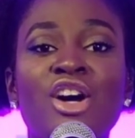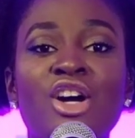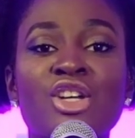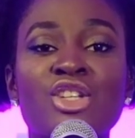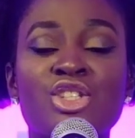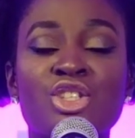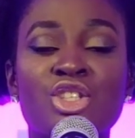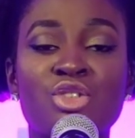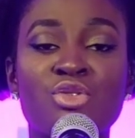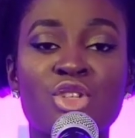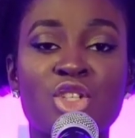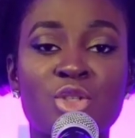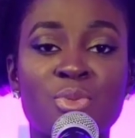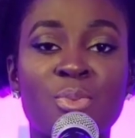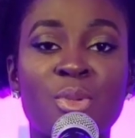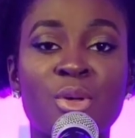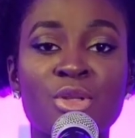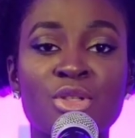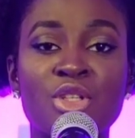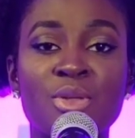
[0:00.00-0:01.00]
us the
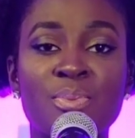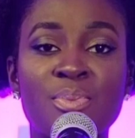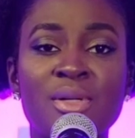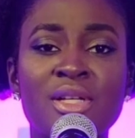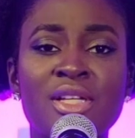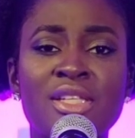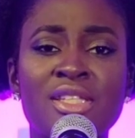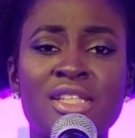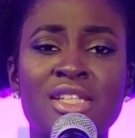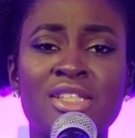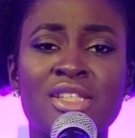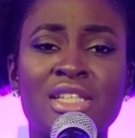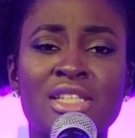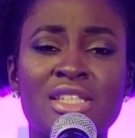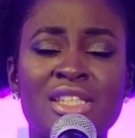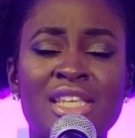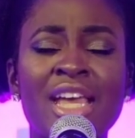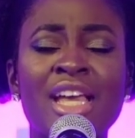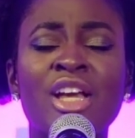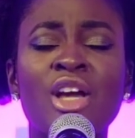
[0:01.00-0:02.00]
responsibility to
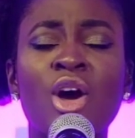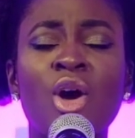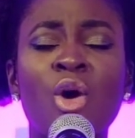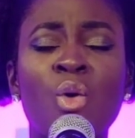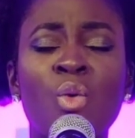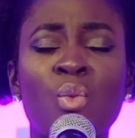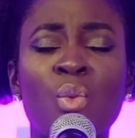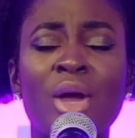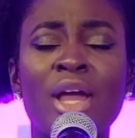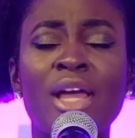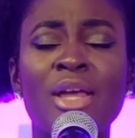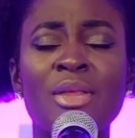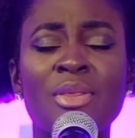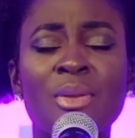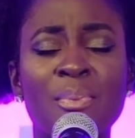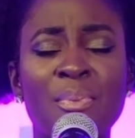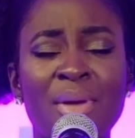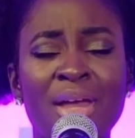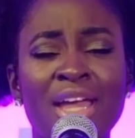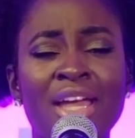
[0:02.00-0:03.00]
take away
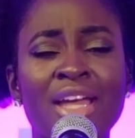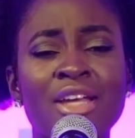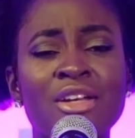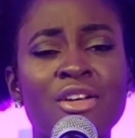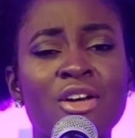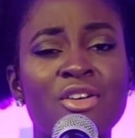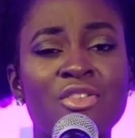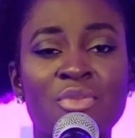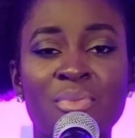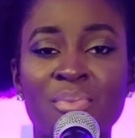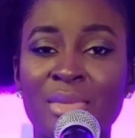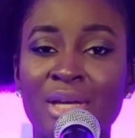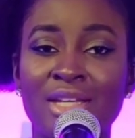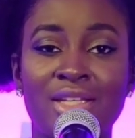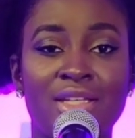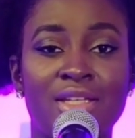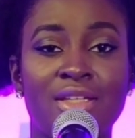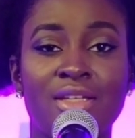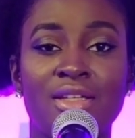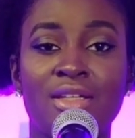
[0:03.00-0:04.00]
the pain of
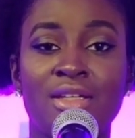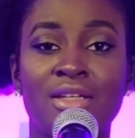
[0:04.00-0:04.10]
many.